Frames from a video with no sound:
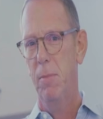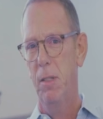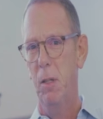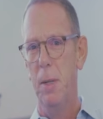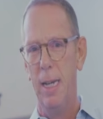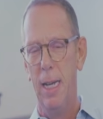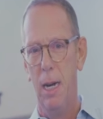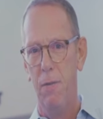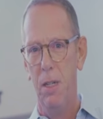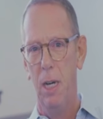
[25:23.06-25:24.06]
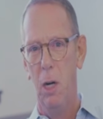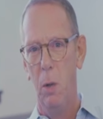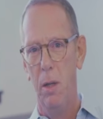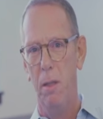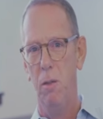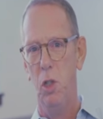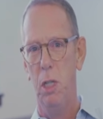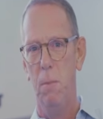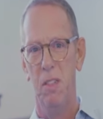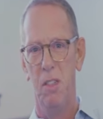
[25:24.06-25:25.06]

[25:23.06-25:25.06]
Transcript: So I'm going to have to go with Ship